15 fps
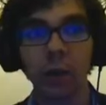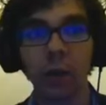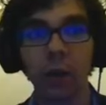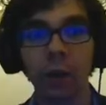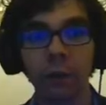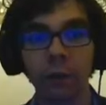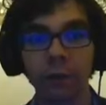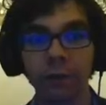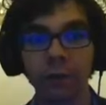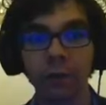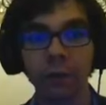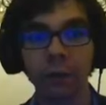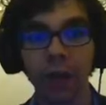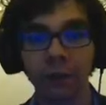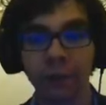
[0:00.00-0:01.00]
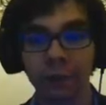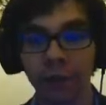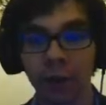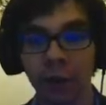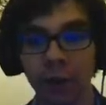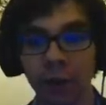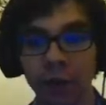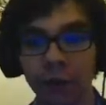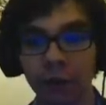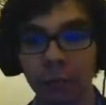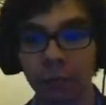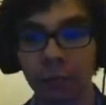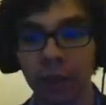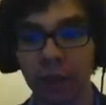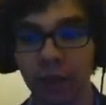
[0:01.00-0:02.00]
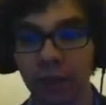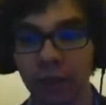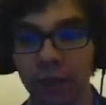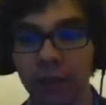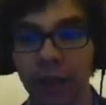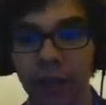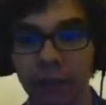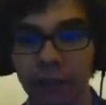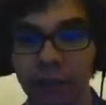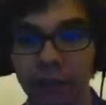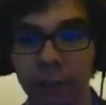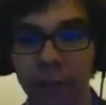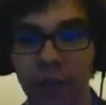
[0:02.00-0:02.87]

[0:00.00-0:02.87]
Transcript: of my first builds that I've ever